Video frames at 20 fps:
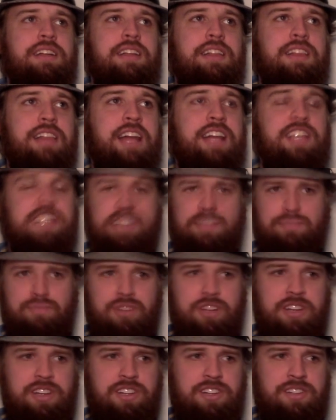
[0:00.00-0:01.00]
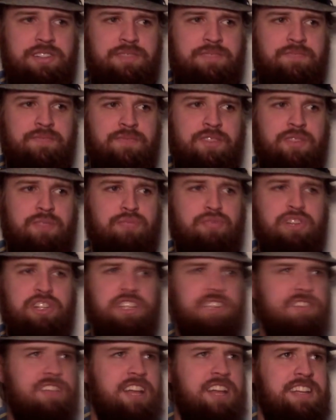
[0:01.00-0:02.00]
London Bridge. The Bridge
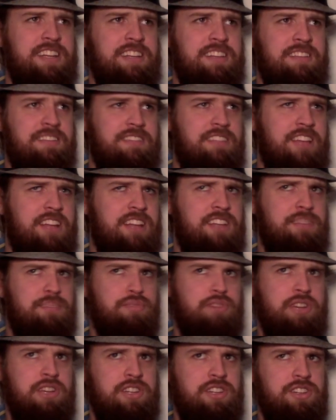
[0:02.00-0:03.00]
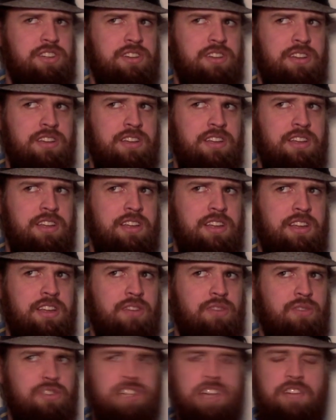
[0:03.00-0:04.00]
of London, London Bridge.
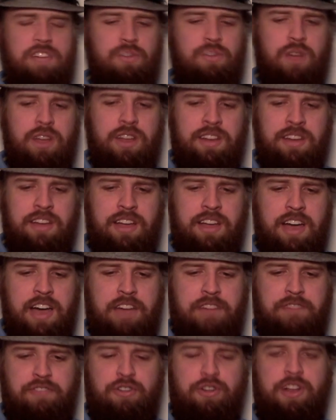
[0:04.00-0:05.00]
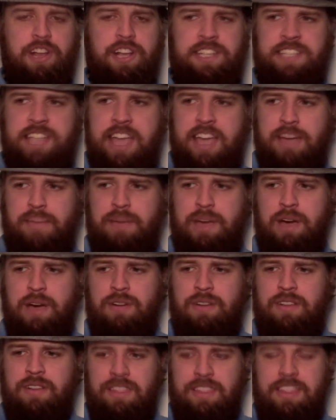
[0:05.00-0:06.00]
Whichever one Fergie sang about,
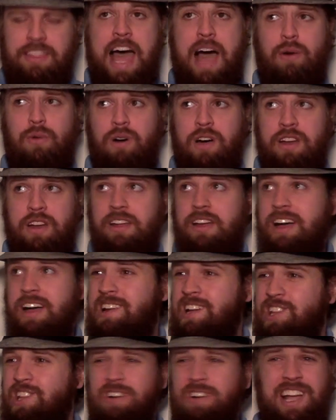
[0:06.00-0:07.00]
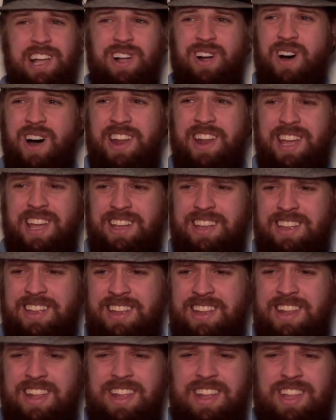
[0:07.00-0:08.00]
that one. Another iconic.
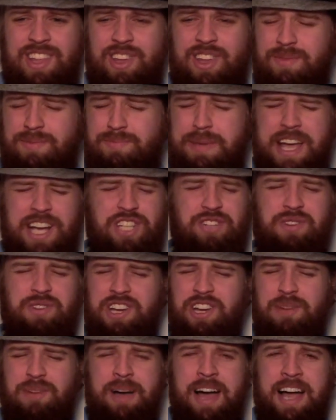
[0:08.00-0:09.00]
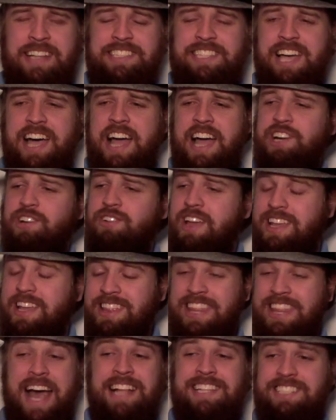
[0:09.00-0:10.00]
You can picture it in your mind's eye and you're like,
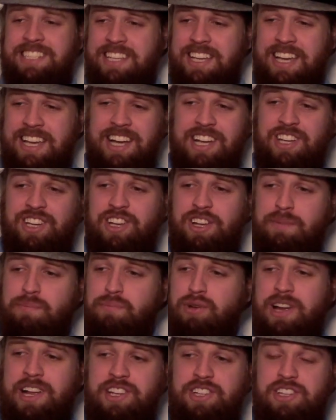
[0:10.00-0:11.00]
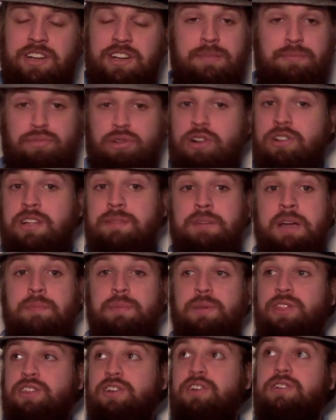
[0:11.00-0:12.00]
that's a good bridge. Brooklyn might
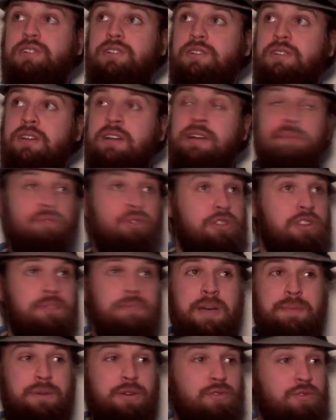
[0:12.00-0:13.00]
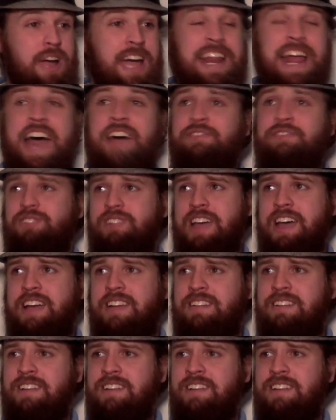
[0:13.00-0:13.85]
be 3rd. Brooklyn might be right after that.